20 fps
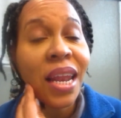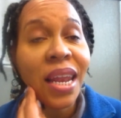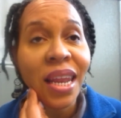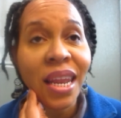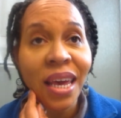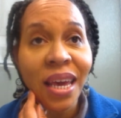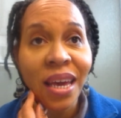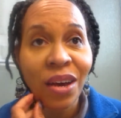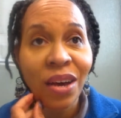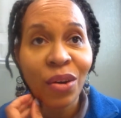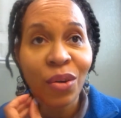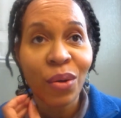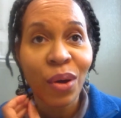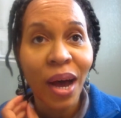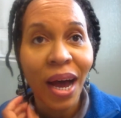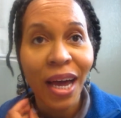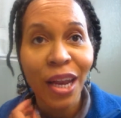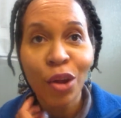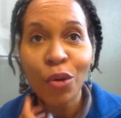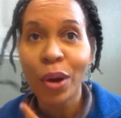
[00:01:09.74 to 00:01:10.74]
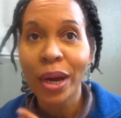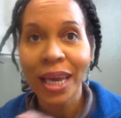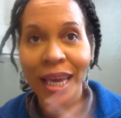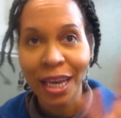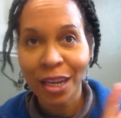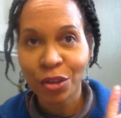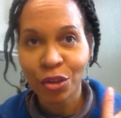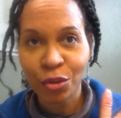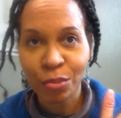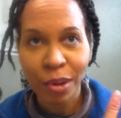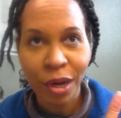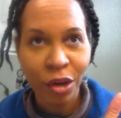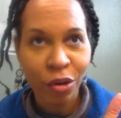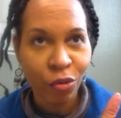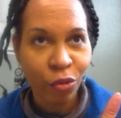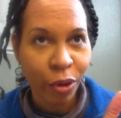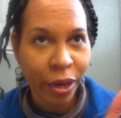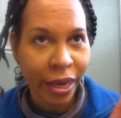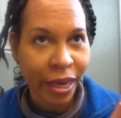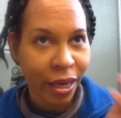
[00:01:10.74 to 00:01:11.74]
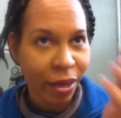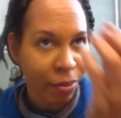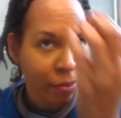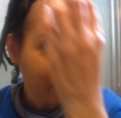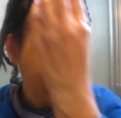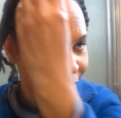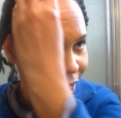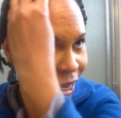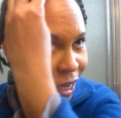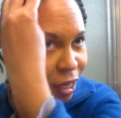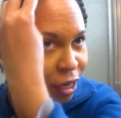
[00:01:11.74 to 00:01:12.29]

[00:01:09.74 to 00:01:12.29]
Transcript: Now, I know I can't do my whole head, but